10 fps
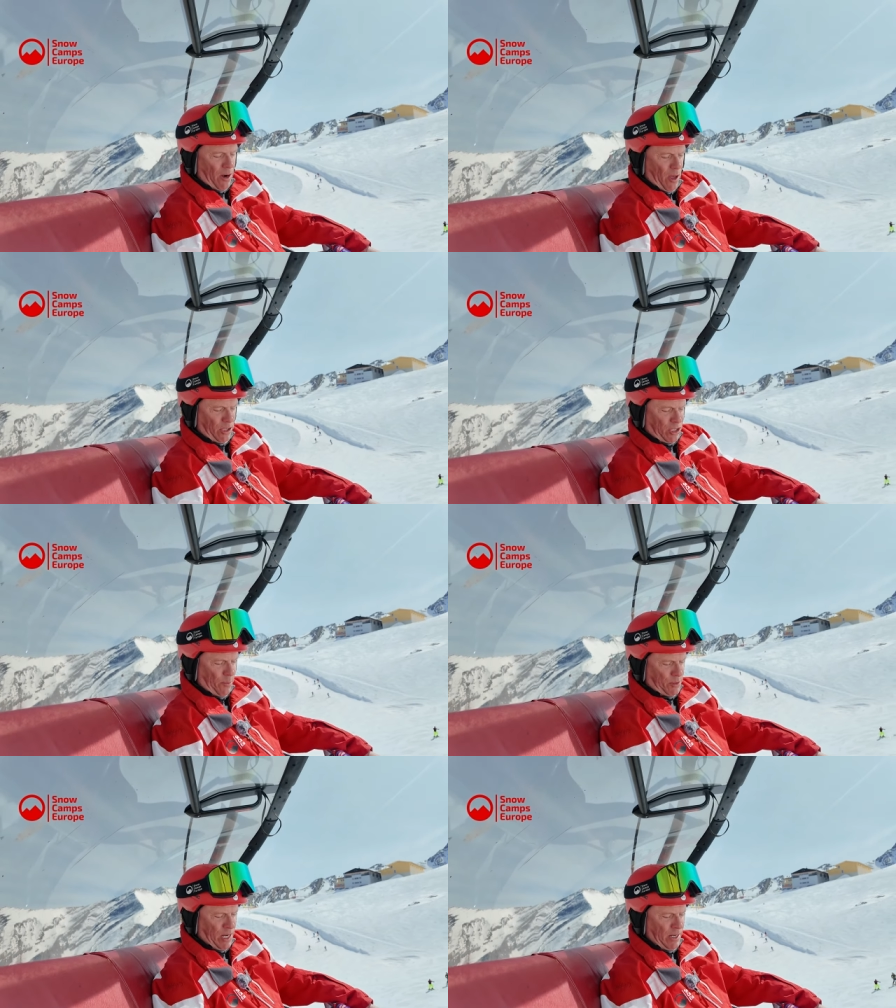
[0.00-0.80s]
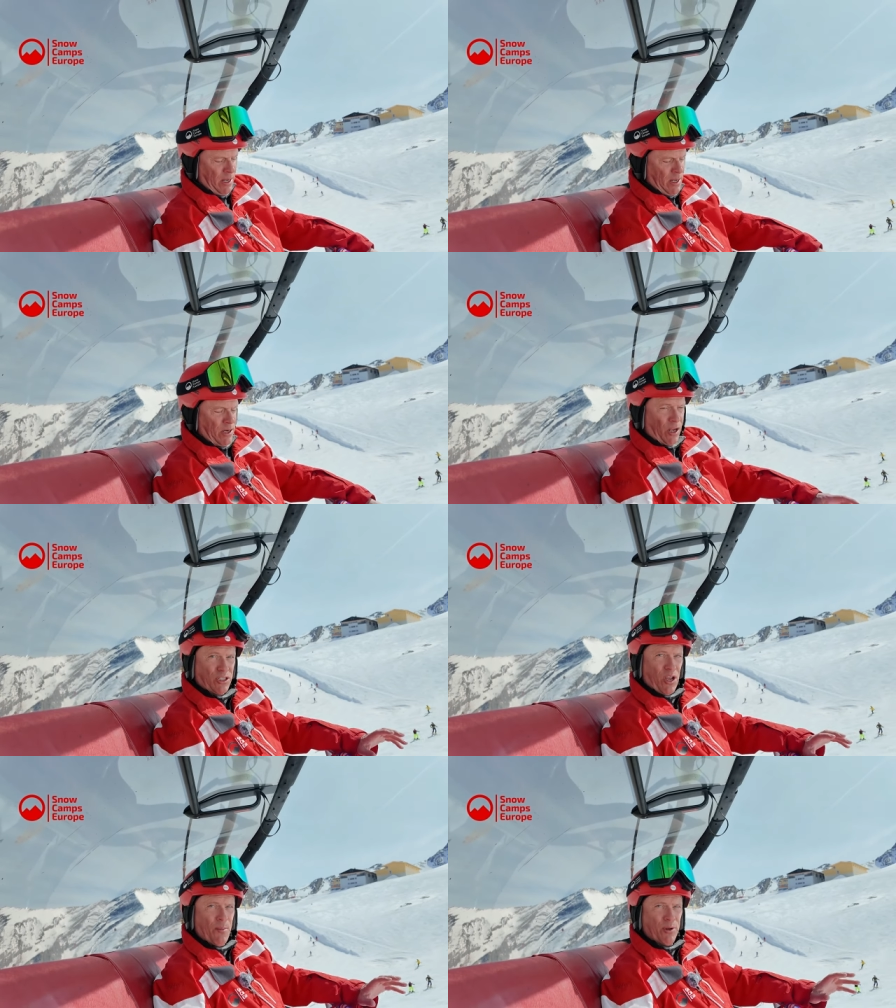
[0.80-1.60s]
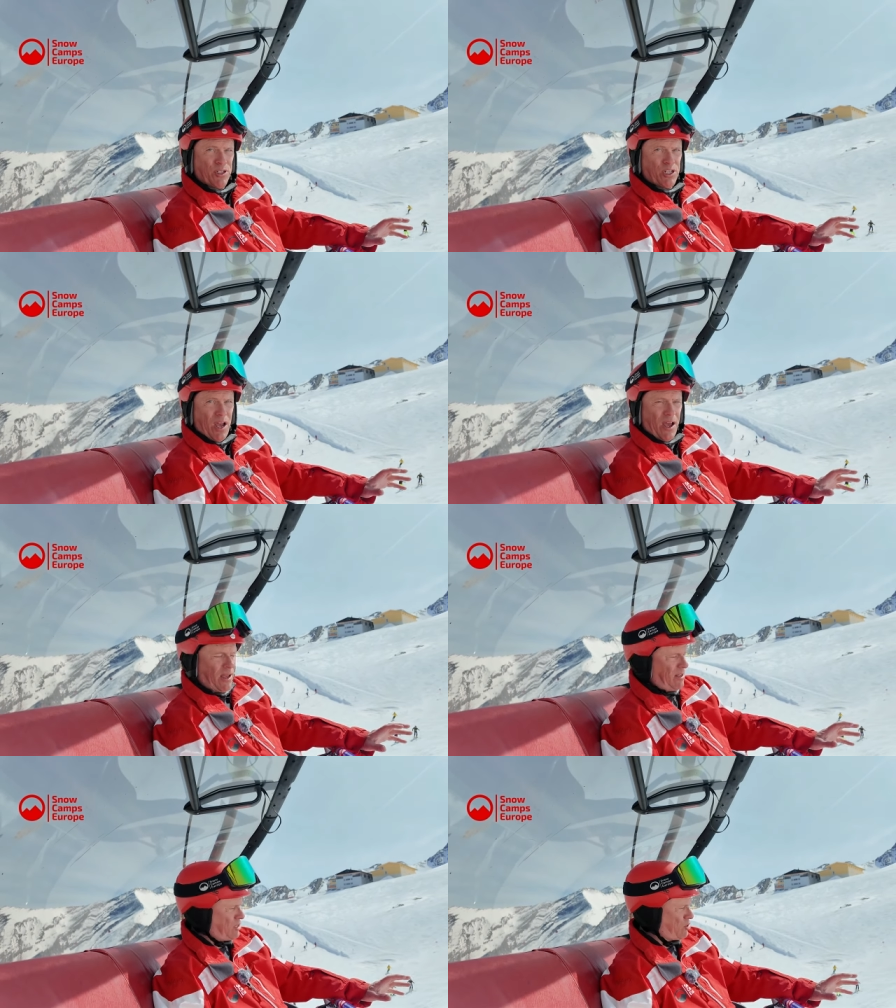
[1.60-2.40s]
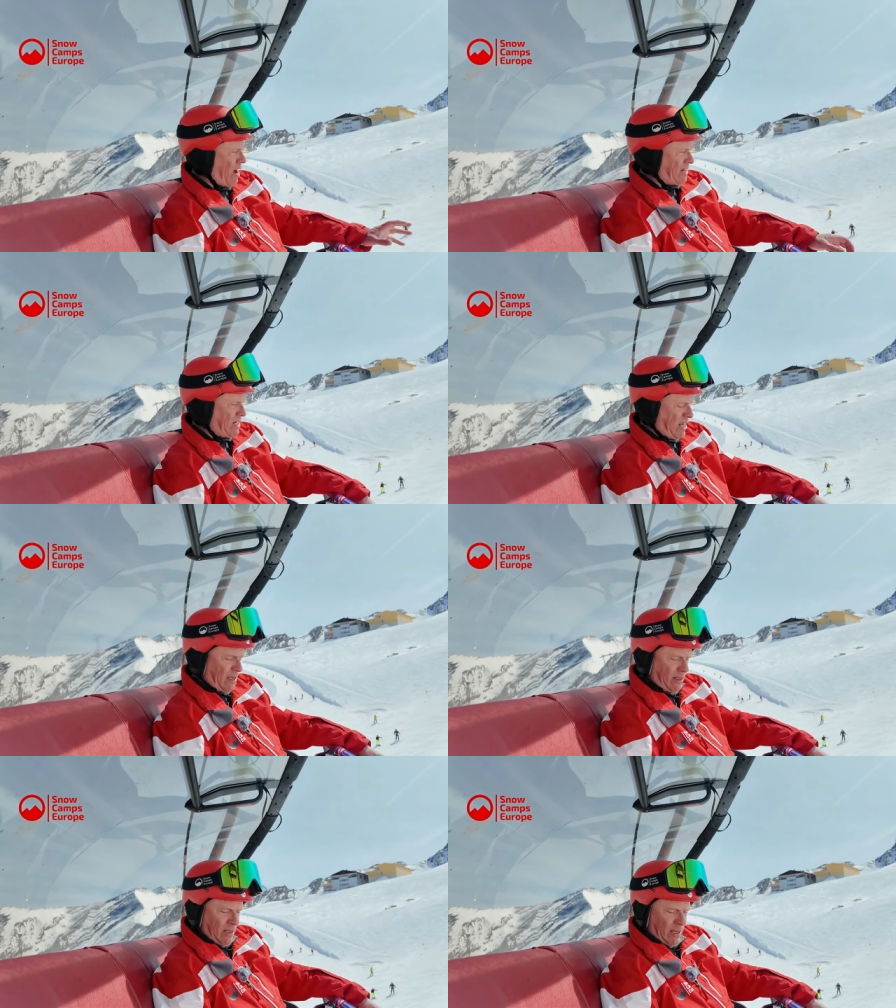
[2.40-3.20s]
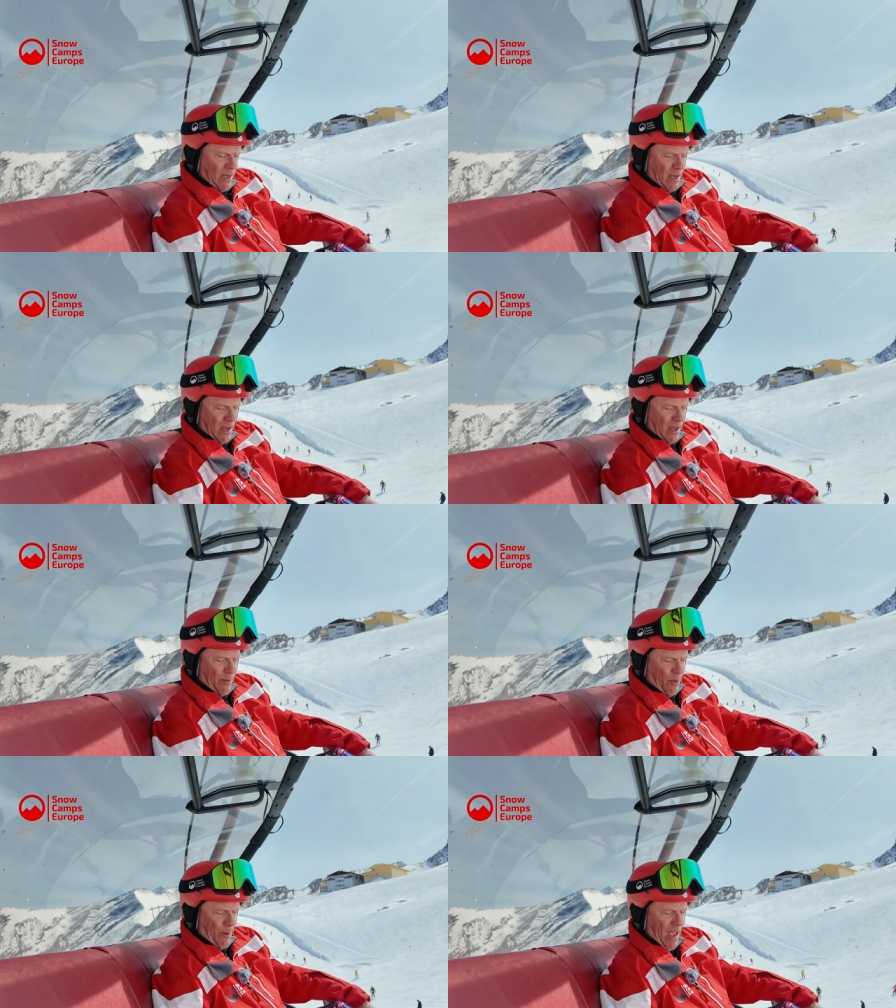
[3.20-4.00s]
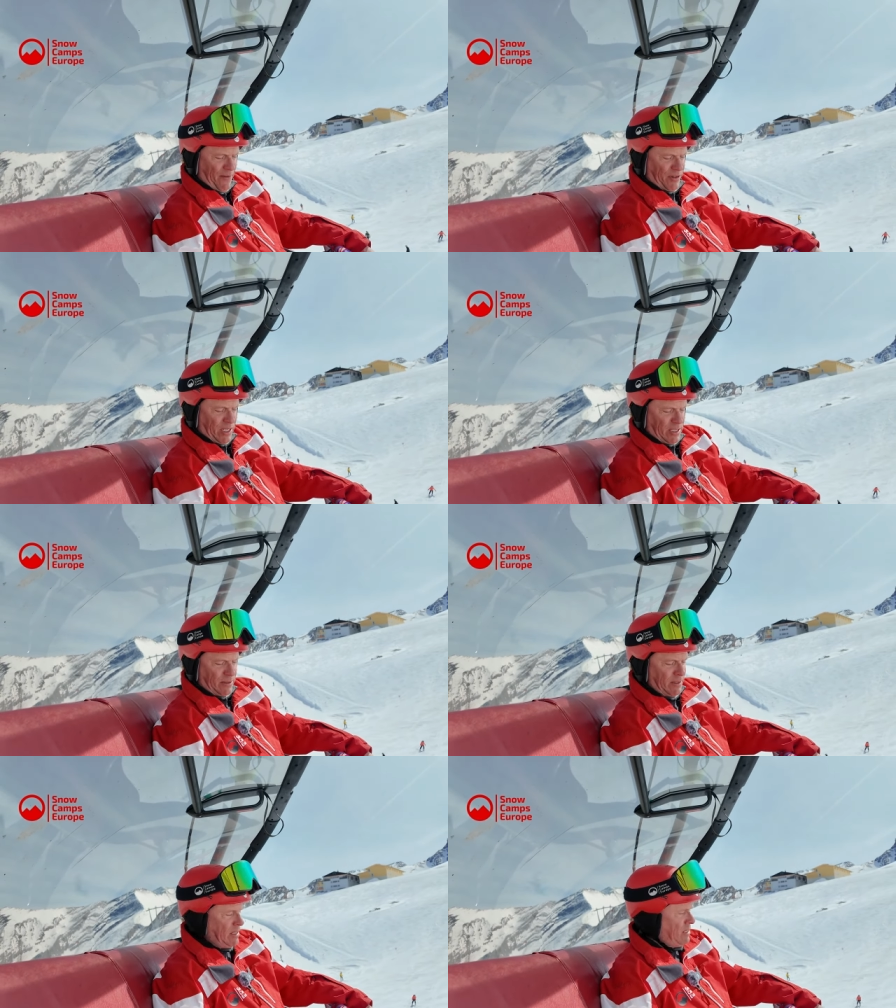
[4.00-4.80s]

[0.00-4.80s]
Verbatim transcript: on the top sheet. Not so much scratching will be evident.